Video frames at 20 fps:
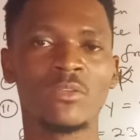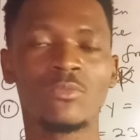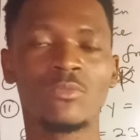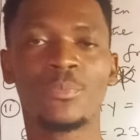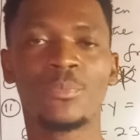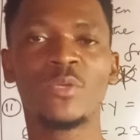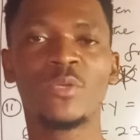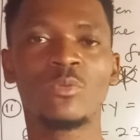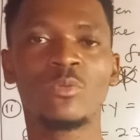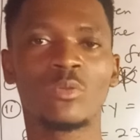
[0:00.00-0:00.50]

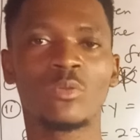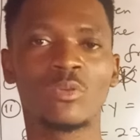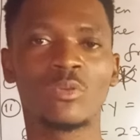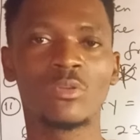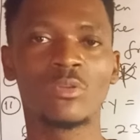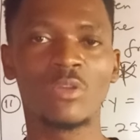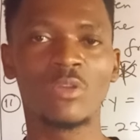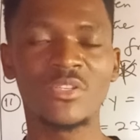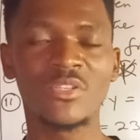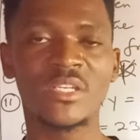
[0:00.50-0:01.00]
You build on
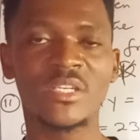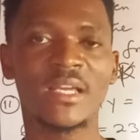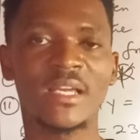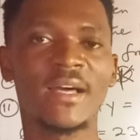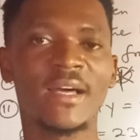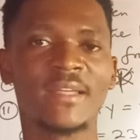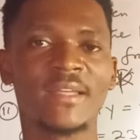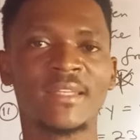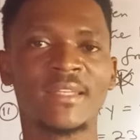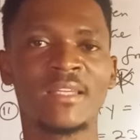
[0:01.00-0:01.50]
your
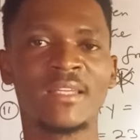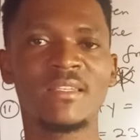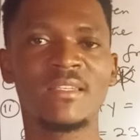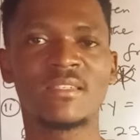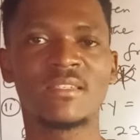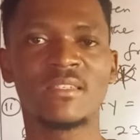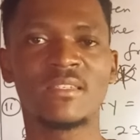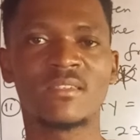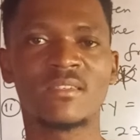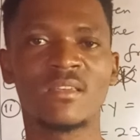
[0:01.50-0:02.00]
logical
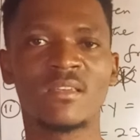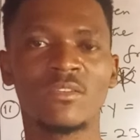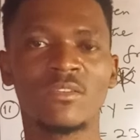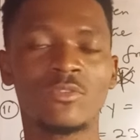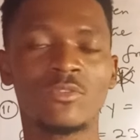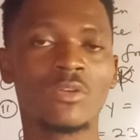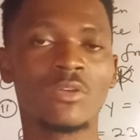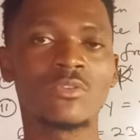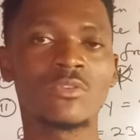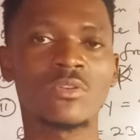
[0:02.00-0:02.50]
analysis.
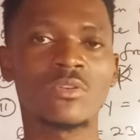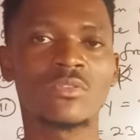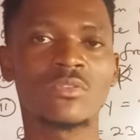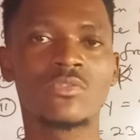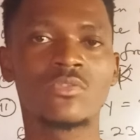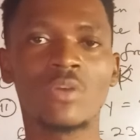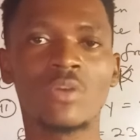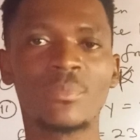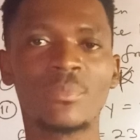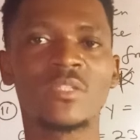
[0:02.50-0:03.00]
You don't
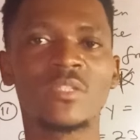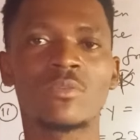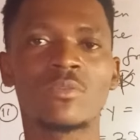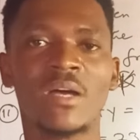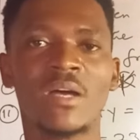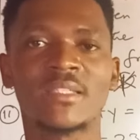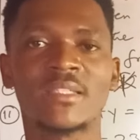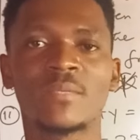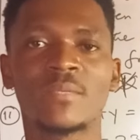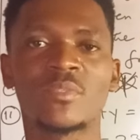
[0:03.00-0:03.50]
just jump
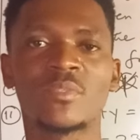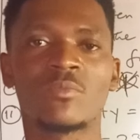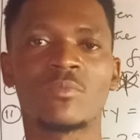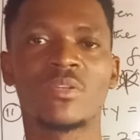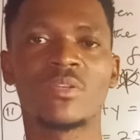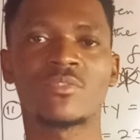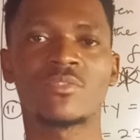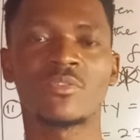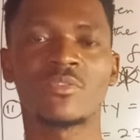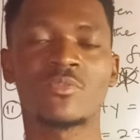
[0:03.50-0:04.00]
into attempting
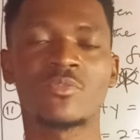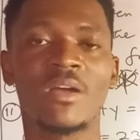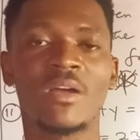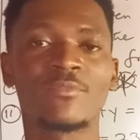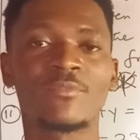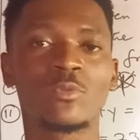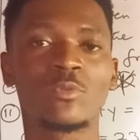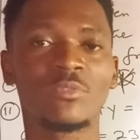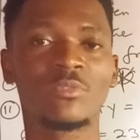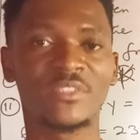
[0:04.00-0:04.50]
questions. You
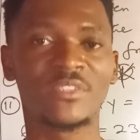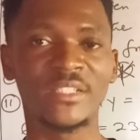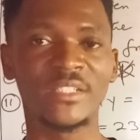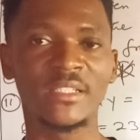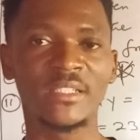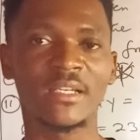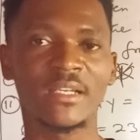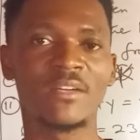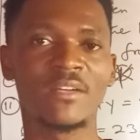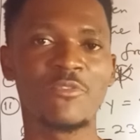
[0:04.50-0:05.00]
have to
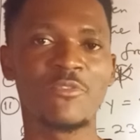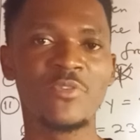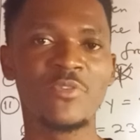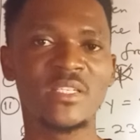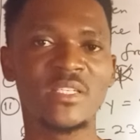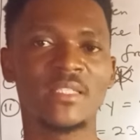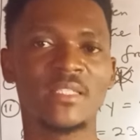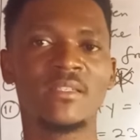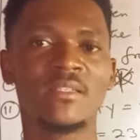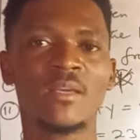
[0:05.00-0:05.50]
think and
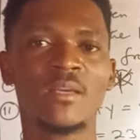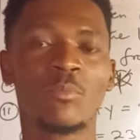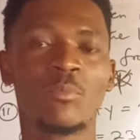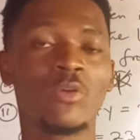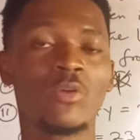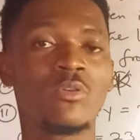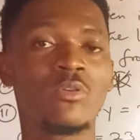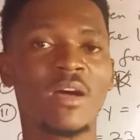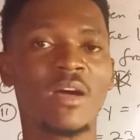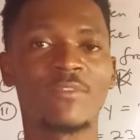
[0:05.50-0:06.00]
reason,
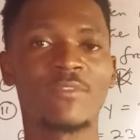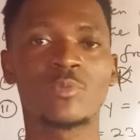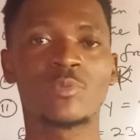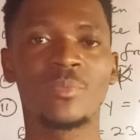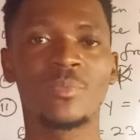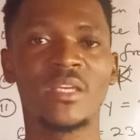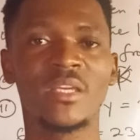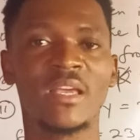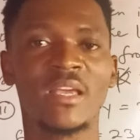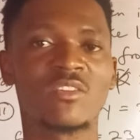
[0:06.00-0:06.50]
but you have
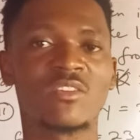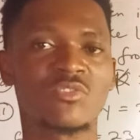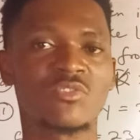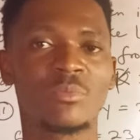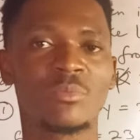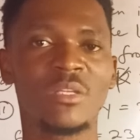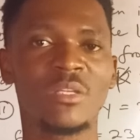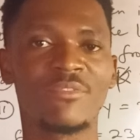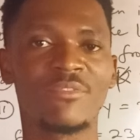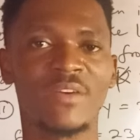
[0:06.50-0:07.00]
to be
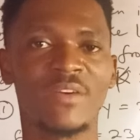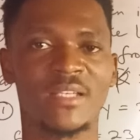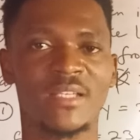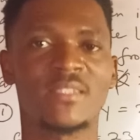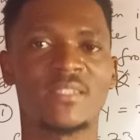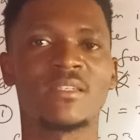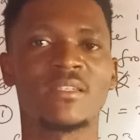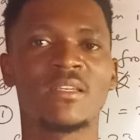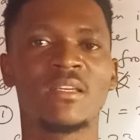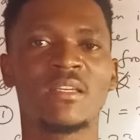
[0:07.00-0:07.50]
extremely
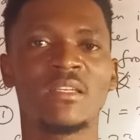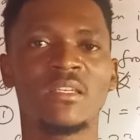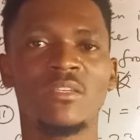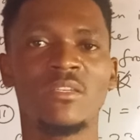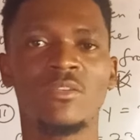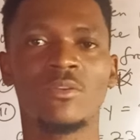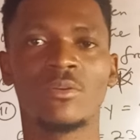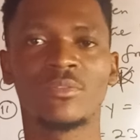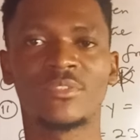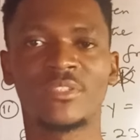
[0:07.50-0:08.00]
fast
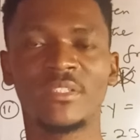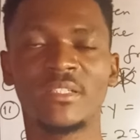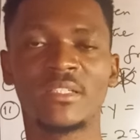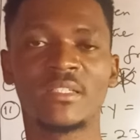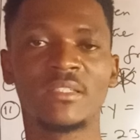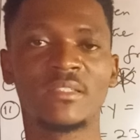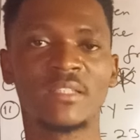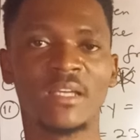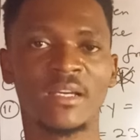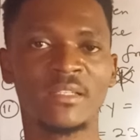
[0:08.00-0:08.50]
in your
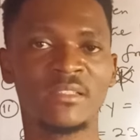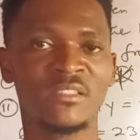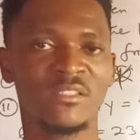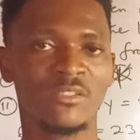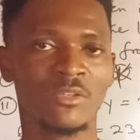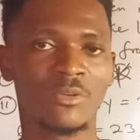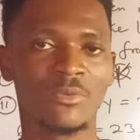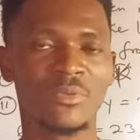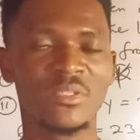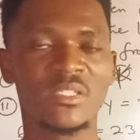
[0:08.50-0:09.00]
thinking and
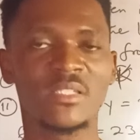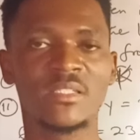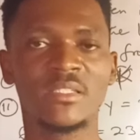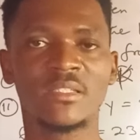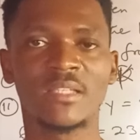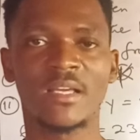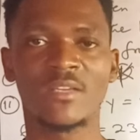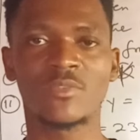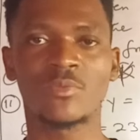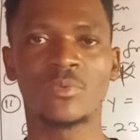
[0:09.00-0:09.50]
in your
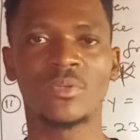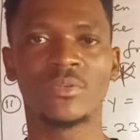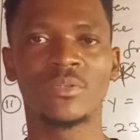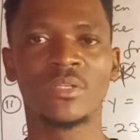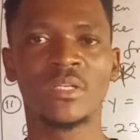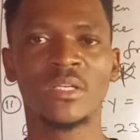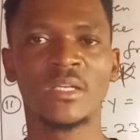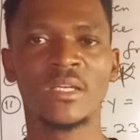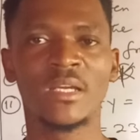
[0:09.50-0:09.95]
reasoning as well.